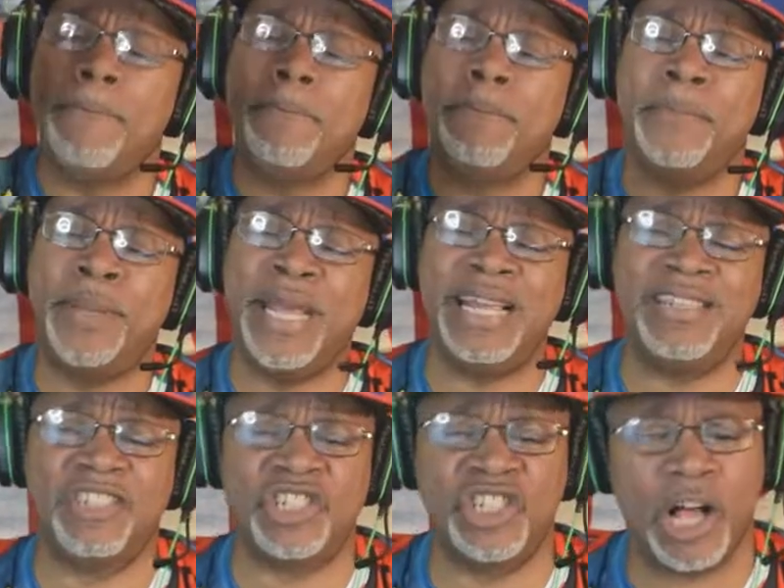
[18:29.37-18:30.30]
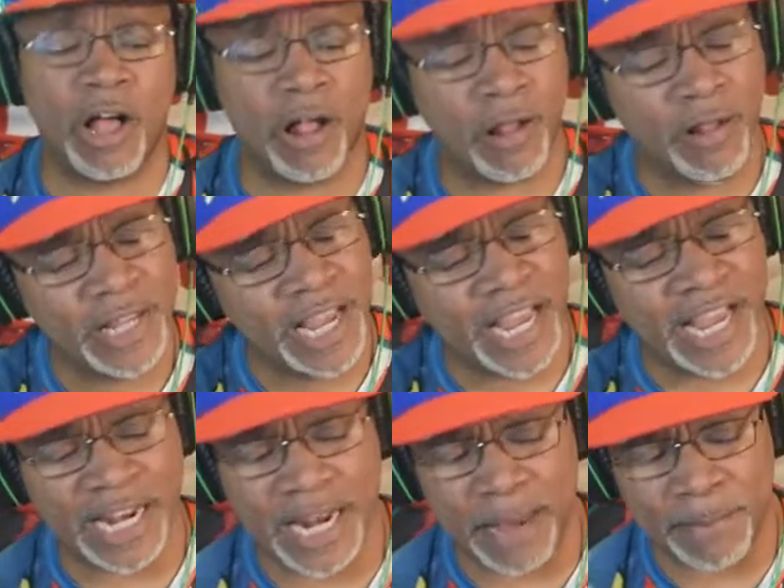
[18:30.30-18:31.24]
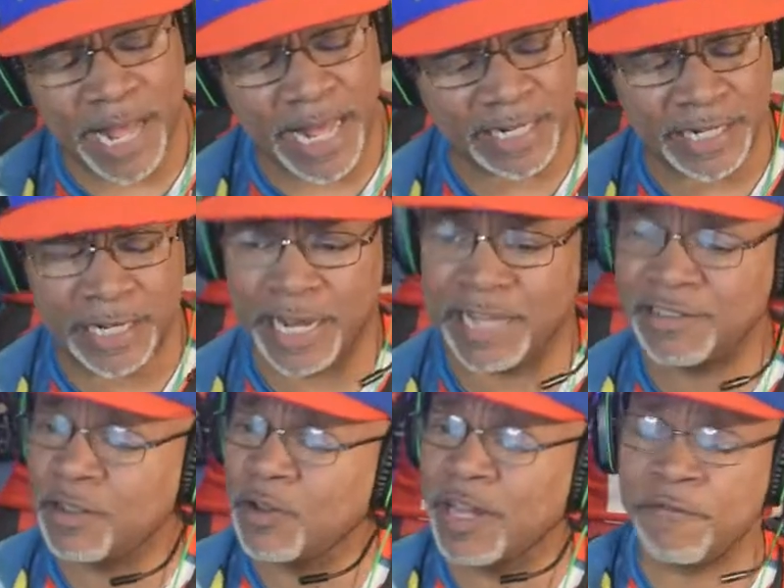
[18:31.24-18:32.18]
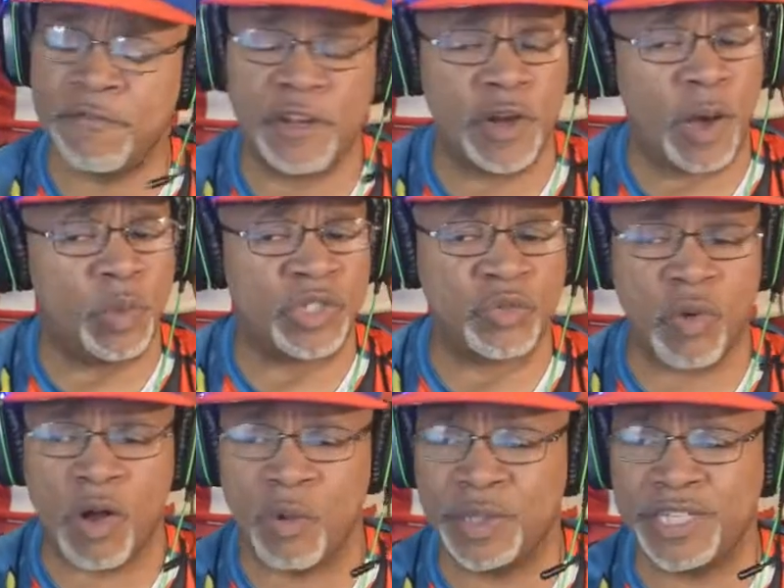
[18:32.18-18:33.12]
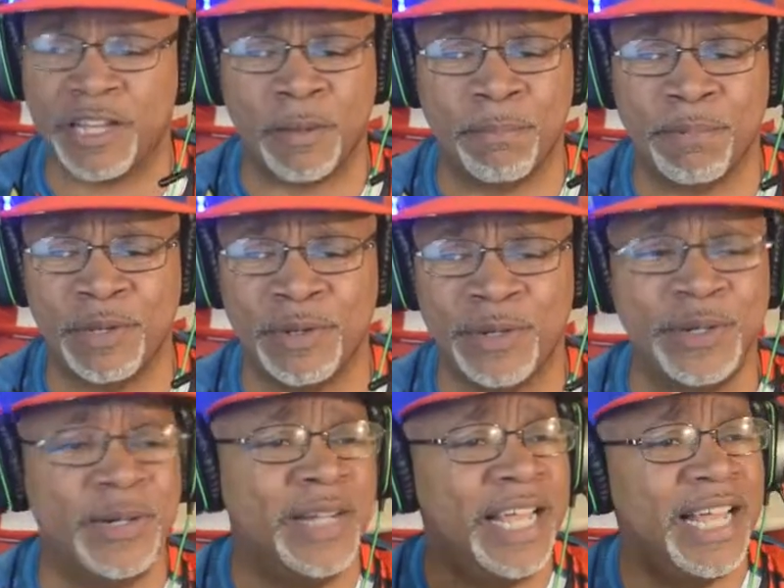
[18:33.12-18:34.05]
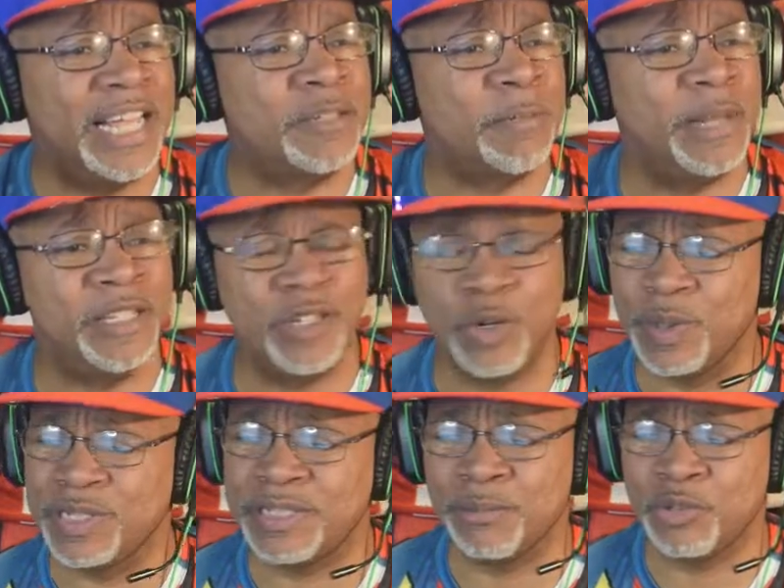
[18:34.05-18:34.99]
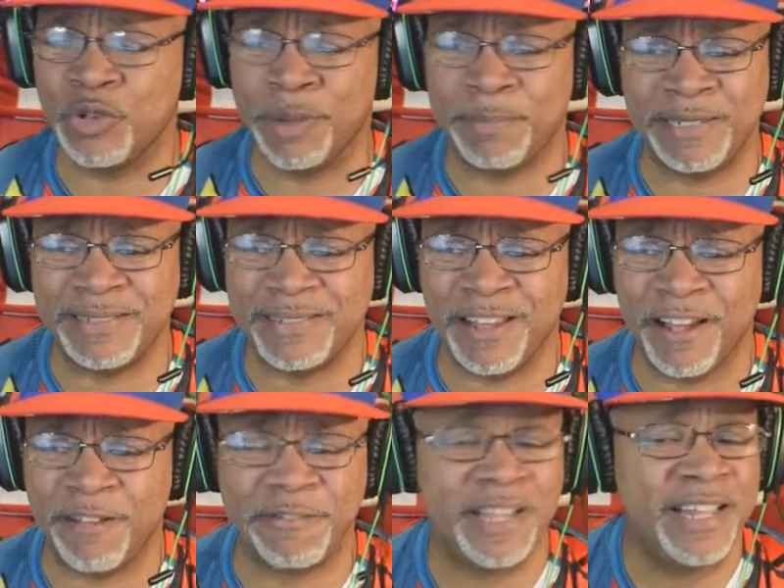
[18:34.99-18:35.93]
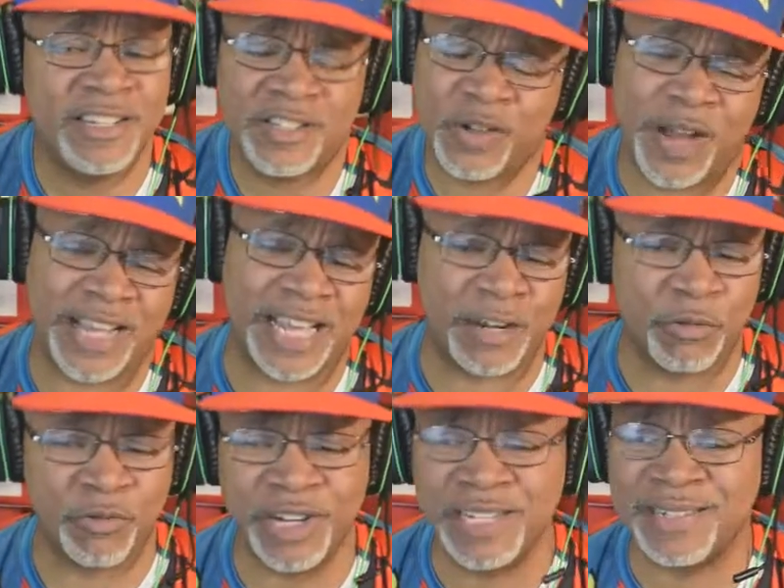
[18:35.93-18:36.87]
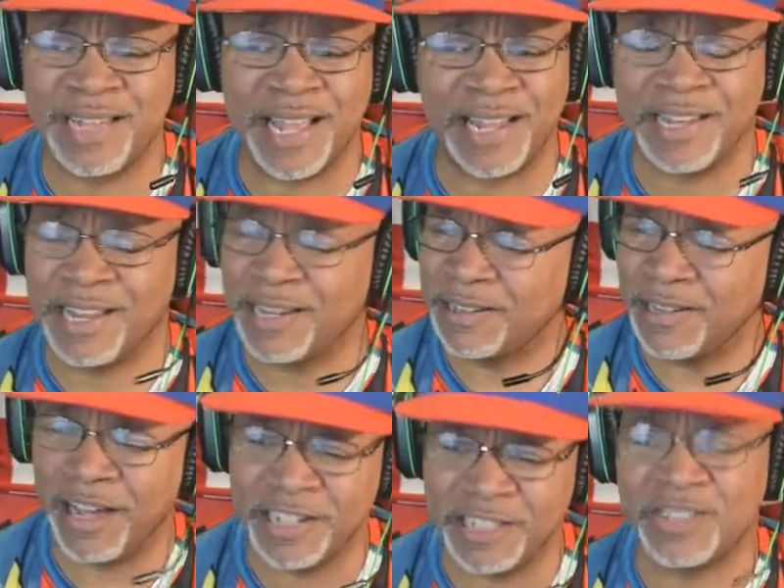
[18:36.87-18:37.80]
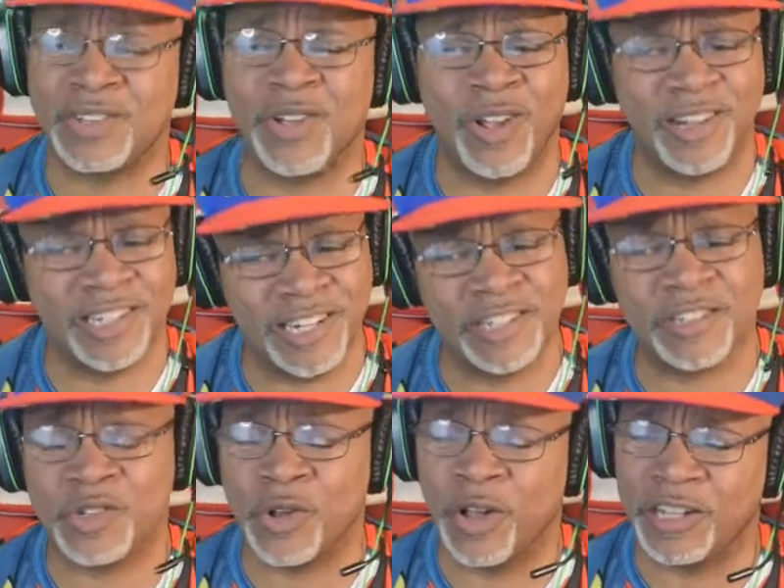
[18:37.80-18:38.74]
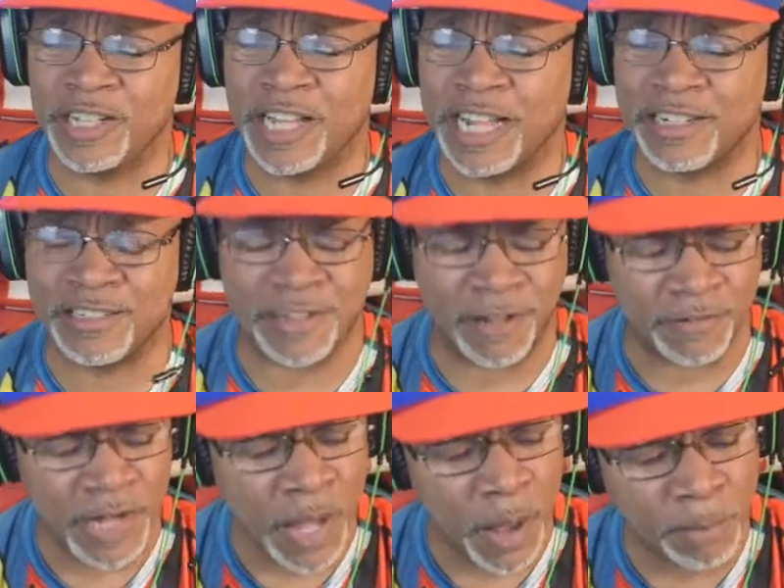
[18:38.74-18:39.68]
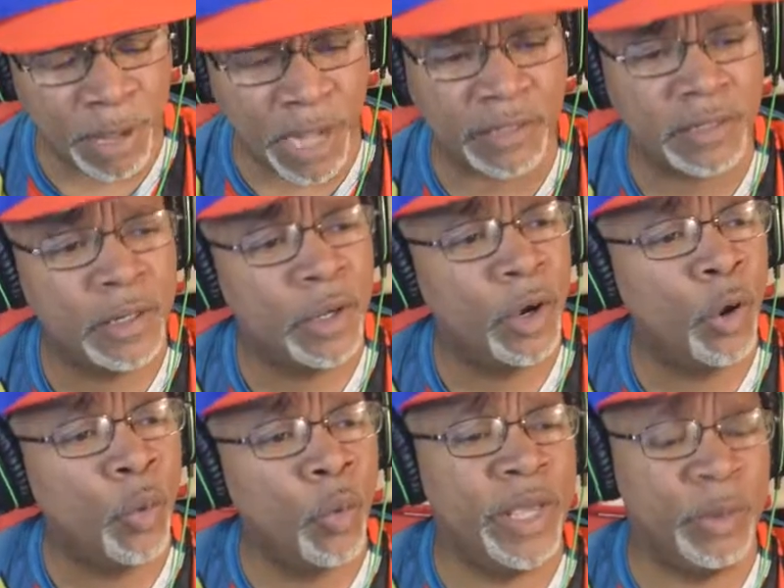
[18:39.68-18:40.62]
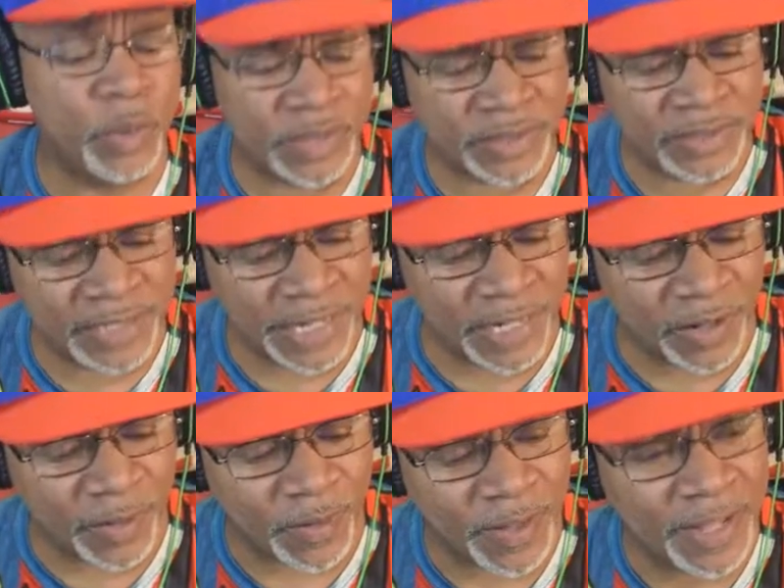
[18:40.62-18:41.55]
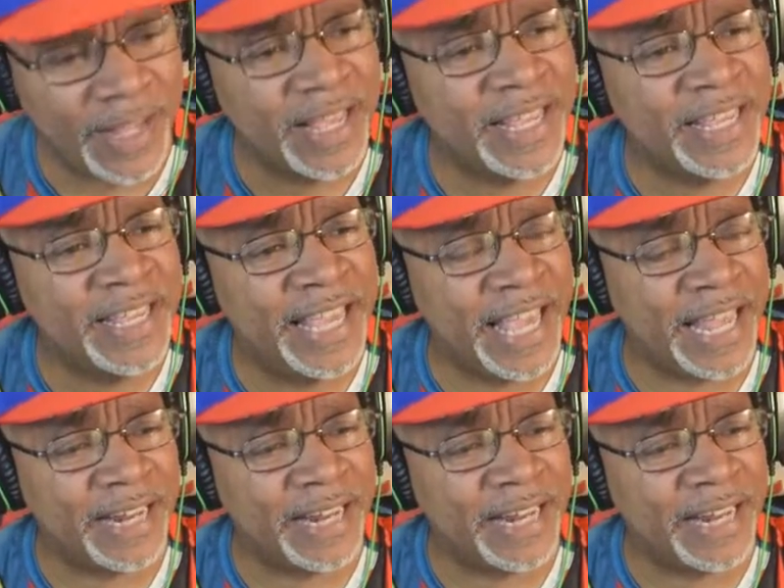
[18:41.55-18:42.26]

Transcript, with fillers: Peace, y'all. And I'm out of here. I still got to figure out what's wrong with the computer. It's been doing some trippy stuff. So I got to reset and uninstall and install a lot of stuff. But we will still get